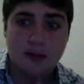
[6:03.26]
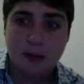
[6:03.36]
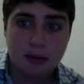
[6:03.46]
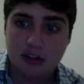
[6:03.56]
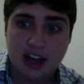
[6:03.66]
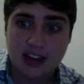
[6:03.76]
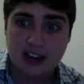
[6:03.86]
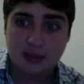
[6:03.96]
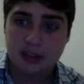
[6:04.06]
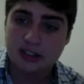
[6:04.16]
two thousand
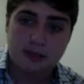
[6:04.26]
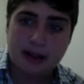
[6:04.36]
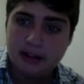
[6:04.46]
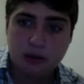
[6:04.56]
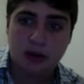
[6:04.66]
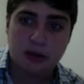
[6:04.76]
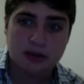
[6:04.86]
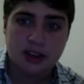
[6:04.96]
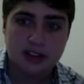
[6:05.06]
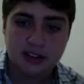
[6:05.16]
eleven. That's a T N A
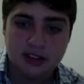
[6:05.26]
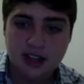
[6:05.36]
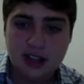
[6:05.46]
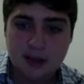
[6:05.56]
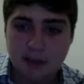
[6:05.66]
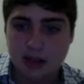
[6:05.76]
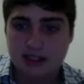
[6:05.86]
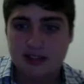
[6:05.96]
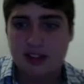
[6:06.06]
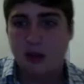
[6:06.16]
pay-per-view that a lot of people
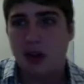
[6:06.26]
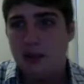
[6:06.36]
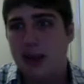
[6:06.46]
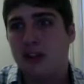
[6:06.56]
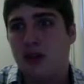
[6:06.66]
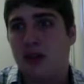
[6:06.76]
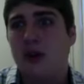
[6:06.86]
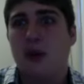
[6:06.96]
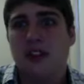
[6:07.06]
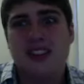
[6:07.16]
shat on because the
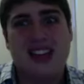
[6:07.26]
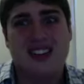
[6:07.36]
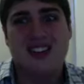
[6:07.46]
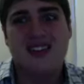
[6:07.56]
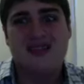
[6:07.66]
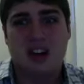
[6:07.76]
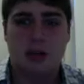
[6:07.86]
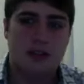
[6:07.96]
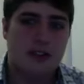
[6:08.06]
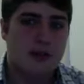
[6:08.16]
match quality wasn't that good.
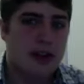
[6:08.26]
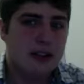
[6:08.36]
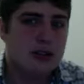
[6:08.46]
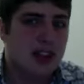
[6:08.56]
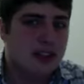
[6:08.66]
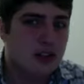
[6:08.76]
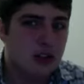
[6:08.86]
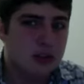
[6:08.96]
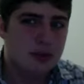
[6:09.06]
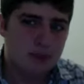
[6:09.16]
But while the
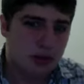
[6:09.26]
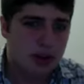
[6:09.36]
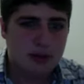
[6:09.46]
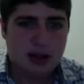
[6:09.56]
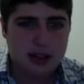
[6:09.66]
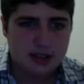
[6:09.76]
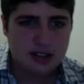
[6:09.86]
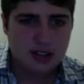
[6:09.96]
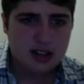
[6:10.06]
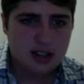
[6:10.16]
match quality wasn't that
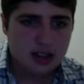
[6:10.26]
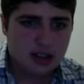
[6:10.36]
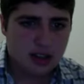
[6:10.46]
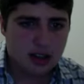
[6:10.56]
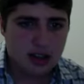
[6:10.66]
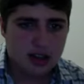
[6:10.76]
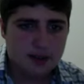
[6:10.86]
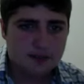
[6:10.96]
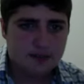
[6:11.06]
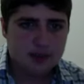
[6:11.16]
good, almost every match was
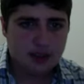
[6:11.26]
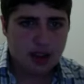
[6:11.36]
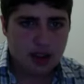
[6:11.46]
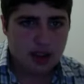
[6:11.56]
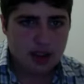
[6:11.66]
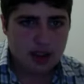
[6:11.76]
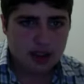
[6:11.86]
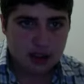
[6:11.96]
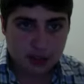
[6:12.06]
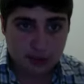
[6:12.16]
kind of enjoyable, so I didn't
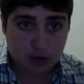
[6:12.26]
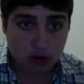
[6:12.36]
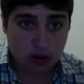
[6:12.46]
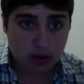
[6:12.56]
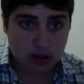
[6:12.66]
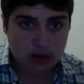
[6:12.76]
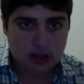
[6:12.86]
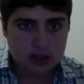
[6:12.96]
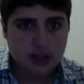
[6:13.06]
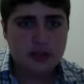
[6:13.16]
mind it.
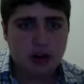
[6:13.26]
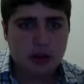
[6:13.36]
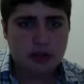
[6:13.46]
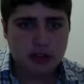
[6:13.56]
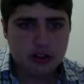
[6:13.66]
Um,